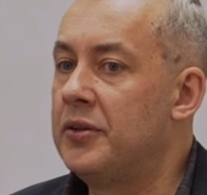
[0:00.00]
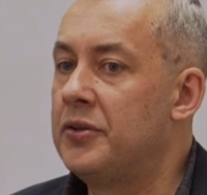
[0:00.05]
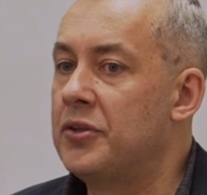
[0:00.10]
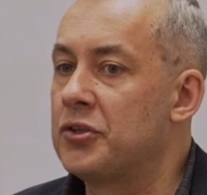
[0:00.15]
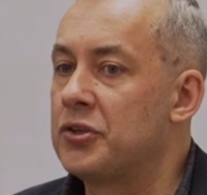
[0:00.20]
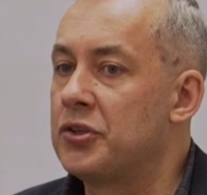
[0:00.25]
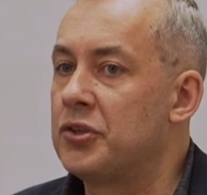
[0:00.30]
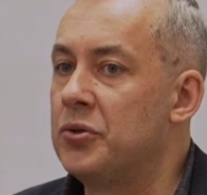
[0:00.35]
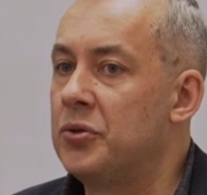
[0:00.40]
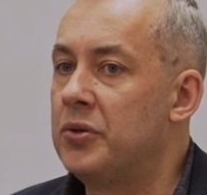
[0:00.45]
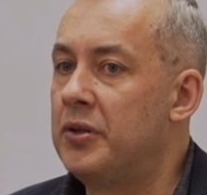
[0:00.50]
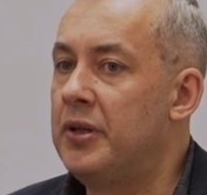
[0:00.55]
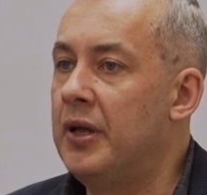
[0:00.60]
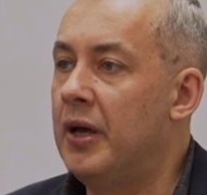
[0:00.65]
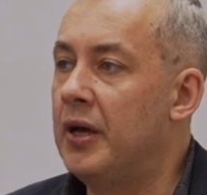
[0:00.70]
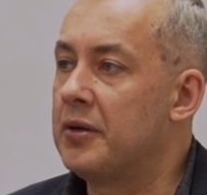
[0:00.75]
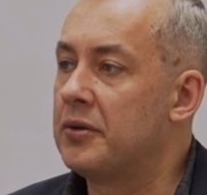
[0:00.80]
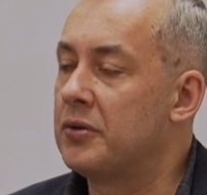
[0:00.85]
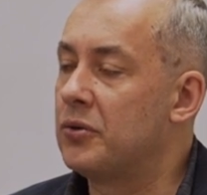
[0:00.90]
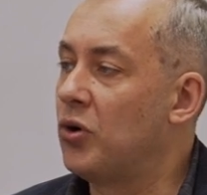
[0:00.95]
understood
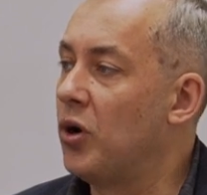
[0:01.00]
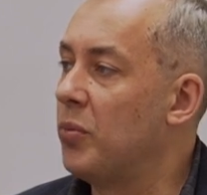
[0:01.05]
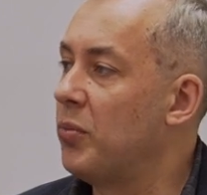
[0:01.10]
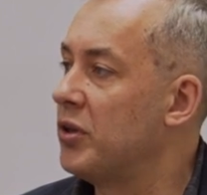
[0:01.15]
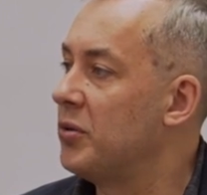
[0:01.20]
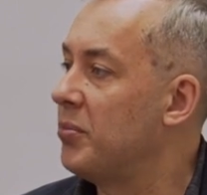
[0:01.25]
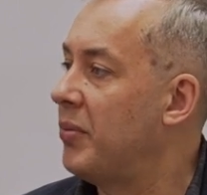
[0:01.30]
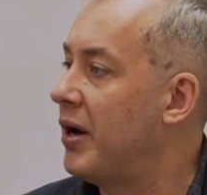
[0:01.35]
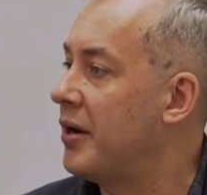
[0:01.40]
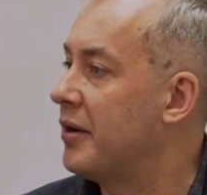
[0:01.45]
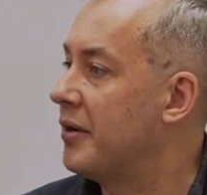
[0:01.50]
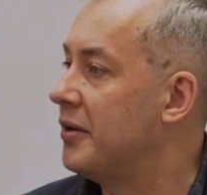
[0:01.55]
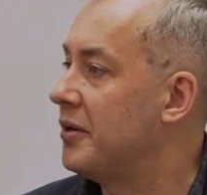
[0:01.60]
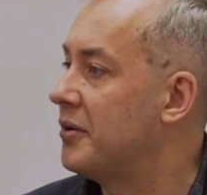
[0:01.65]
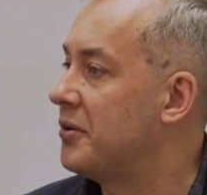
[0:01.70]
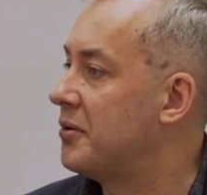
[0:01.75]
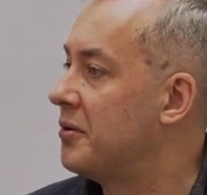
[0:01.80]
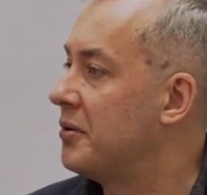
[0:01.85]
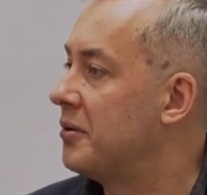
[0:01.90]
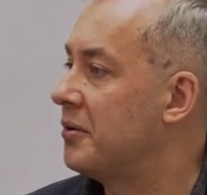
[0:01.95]
that common
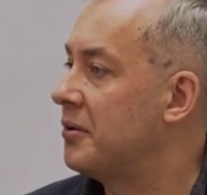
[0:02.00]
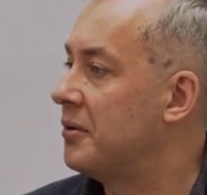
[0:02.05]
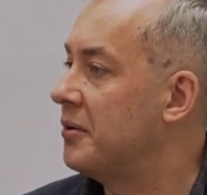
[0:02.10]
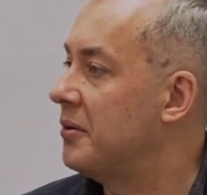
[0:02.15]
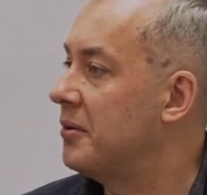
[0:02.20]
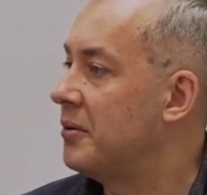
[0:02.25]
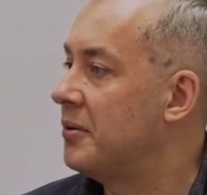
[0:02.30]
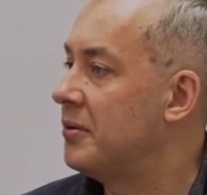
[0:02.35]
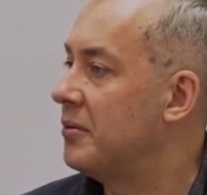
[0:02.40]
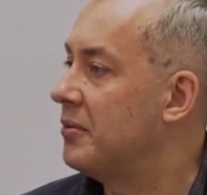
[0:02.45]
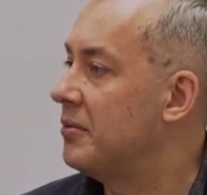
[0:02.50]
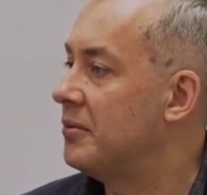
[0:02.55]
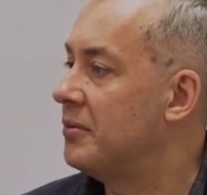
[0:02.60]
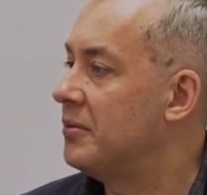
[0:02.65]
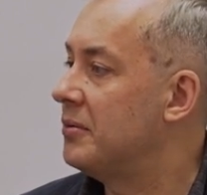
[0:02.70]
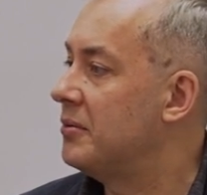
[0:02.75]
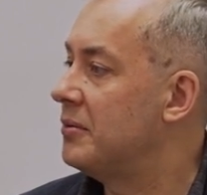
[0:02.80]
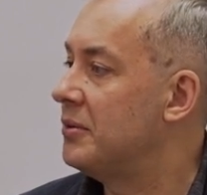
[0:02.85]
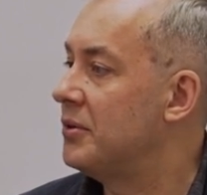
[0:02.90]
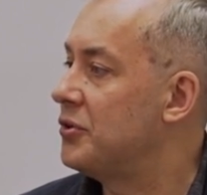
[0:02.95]
market
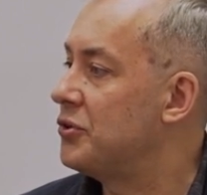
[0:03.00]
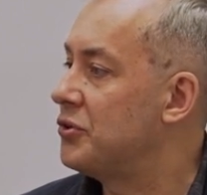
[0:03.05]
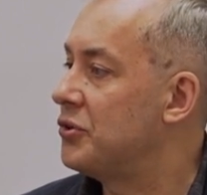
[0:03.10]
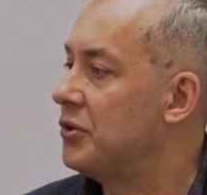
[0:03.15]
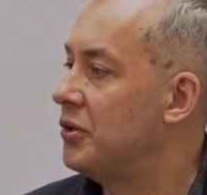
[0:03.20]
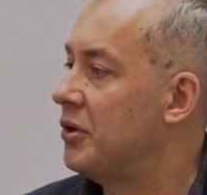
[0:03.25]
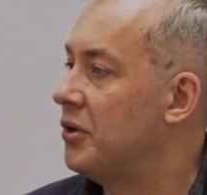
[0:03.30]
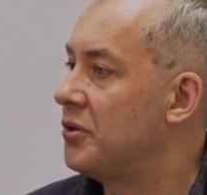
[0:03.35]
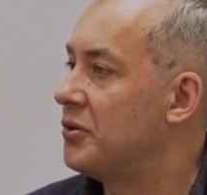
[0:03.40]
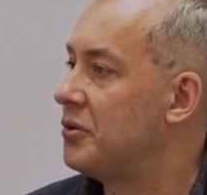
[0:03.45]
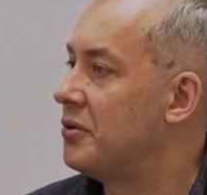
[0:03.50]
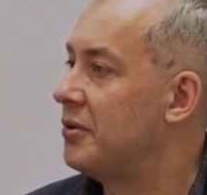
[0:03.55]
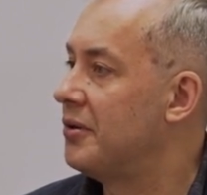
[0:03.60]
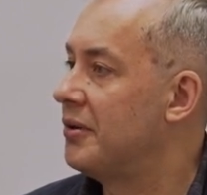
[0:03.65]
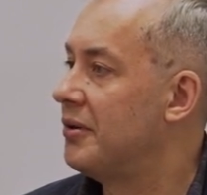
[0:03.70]
uh, is not